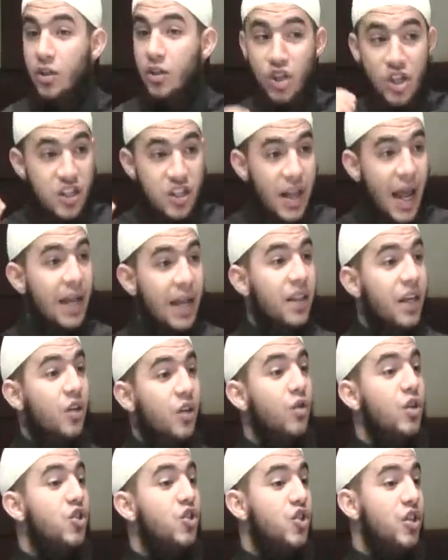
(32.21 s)
Just like
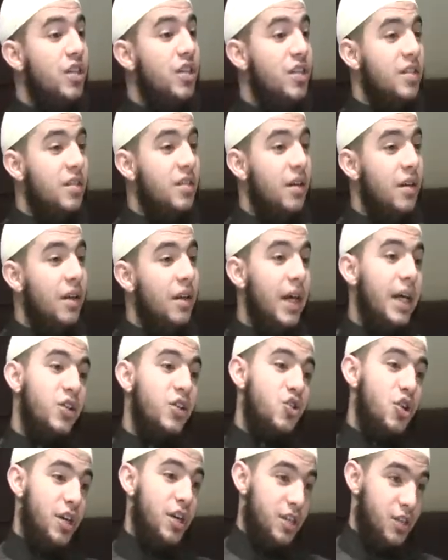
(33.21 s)
the Christians
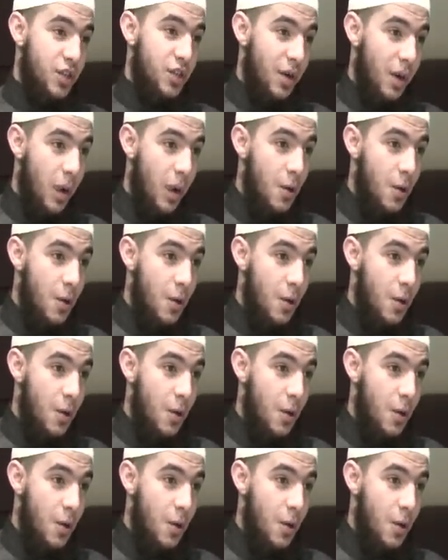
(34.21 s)
in church.